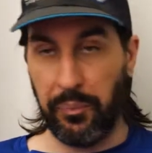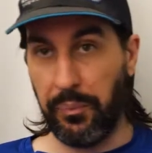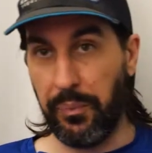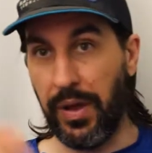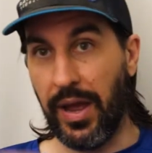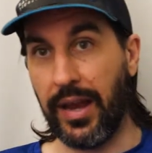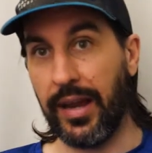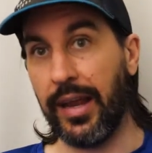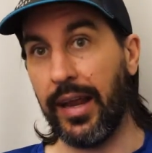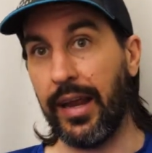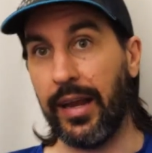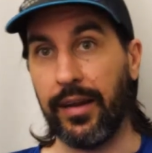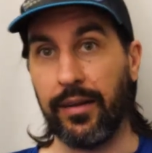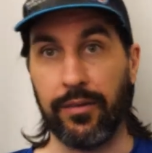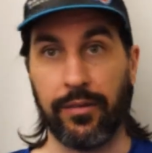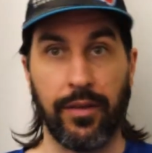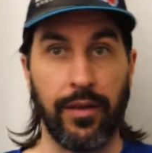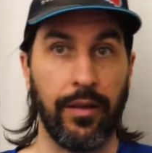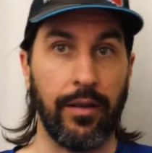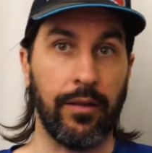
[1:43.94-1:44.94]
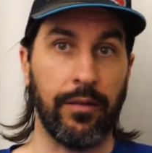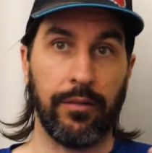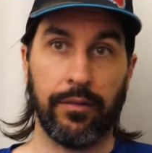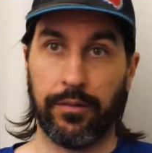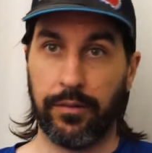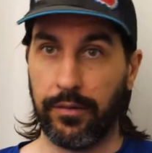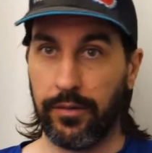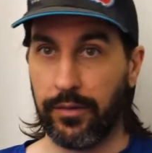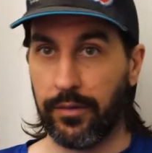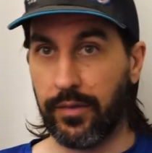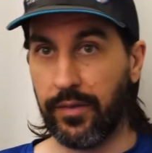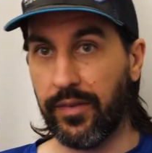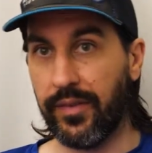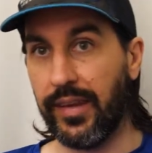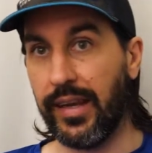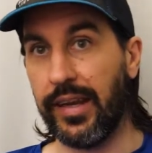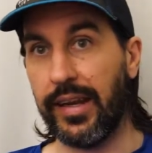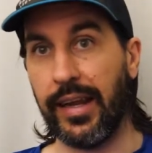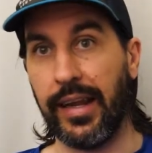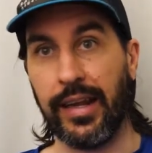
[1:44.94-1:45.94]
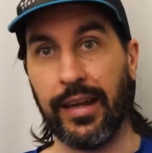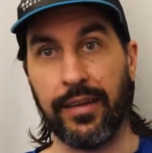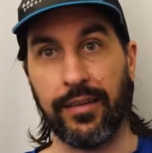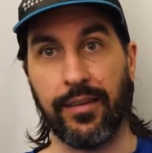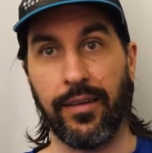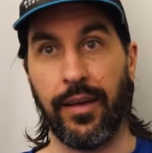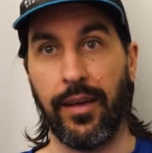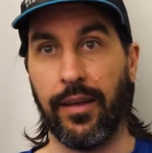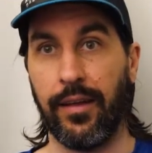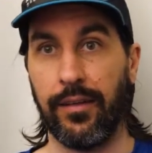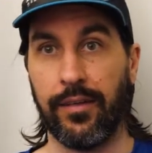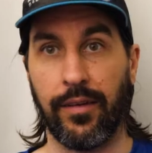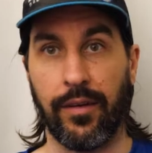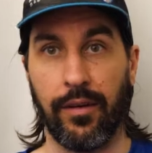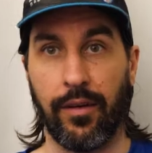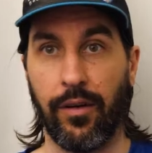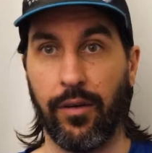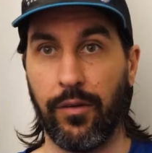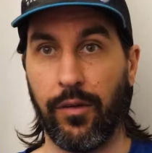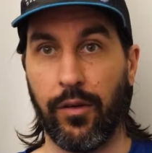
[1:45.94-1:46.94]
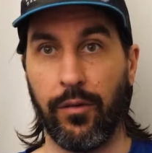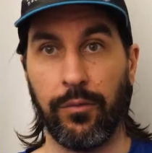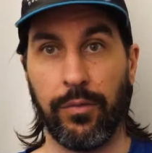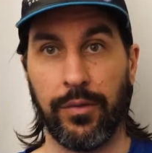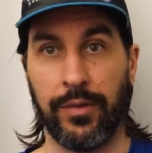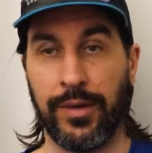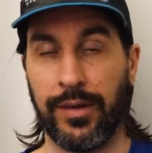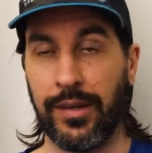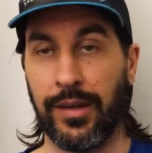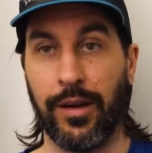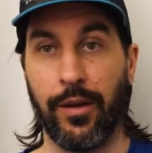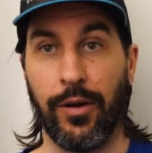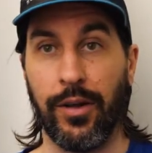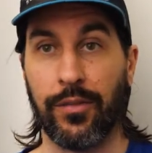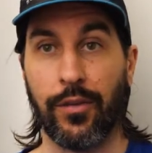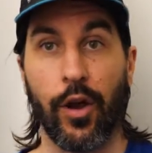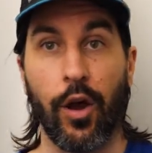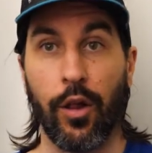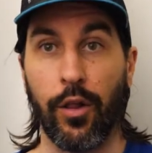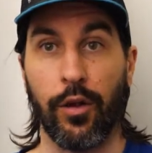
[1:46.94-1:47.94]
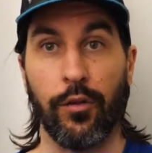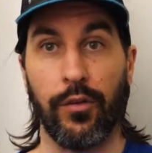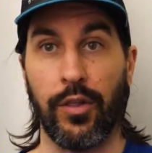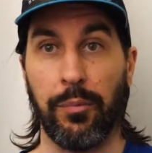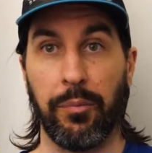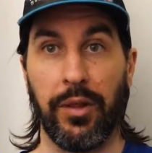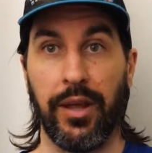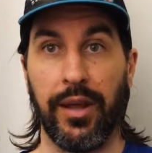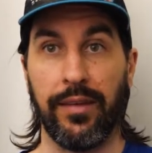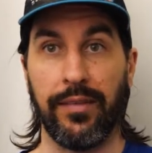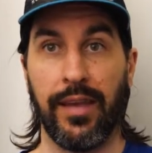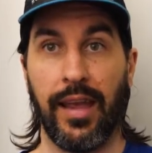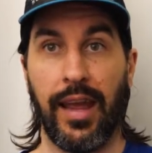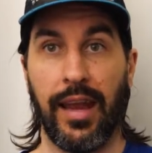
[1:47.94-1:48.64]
bedding to seating to you know, it's all over the place.